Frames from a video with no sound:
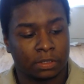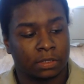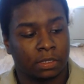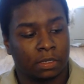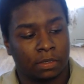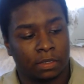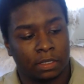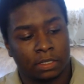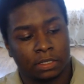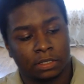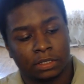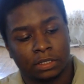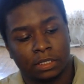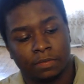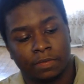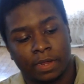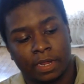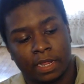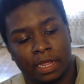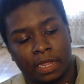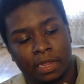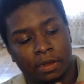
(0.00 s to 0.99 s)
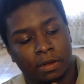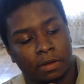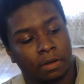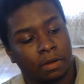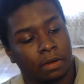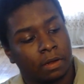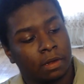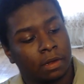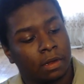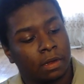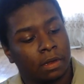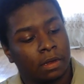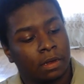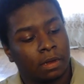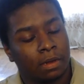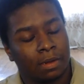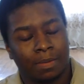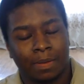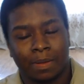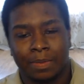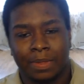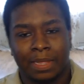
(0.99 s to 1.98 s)
So you can see right here,
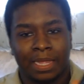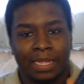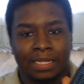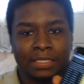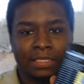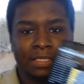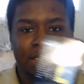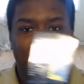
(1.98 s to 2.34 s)
probably can't